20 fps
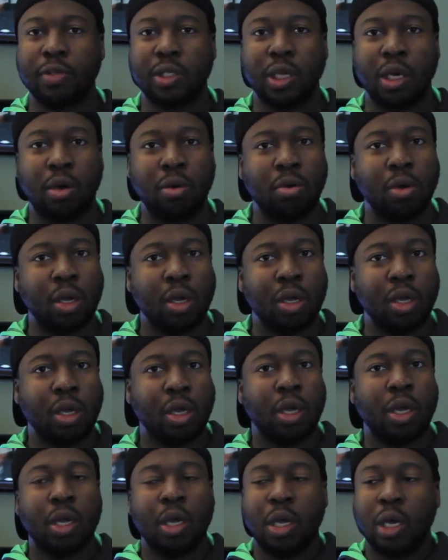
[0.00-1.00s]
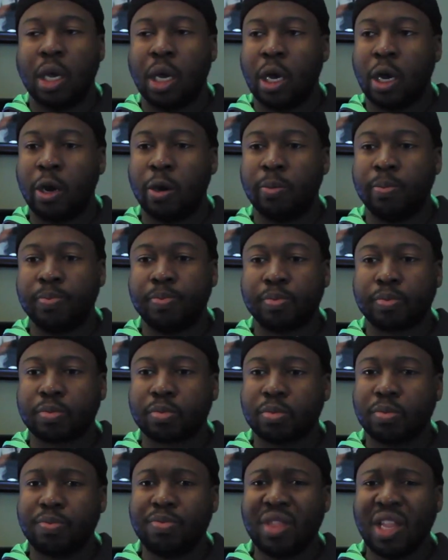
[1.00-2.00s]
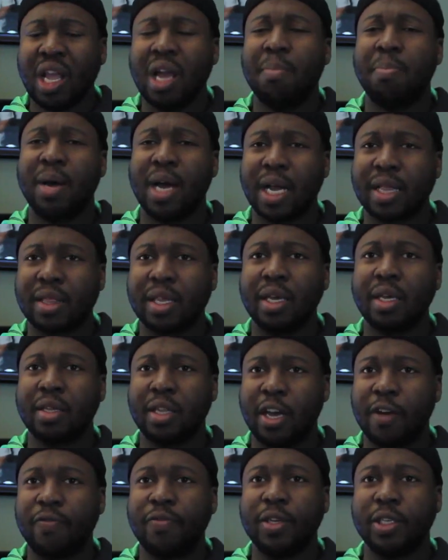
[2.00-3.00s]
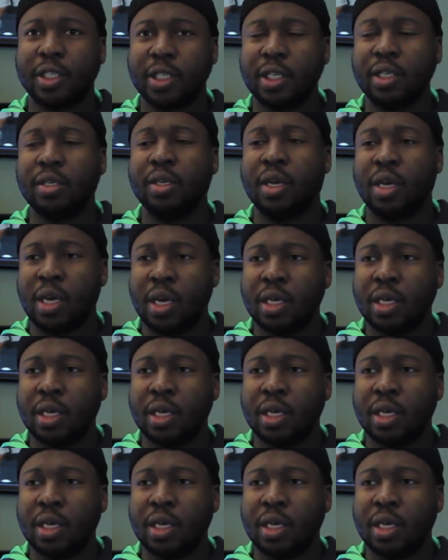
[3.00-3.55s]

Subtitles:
So, but I think definitely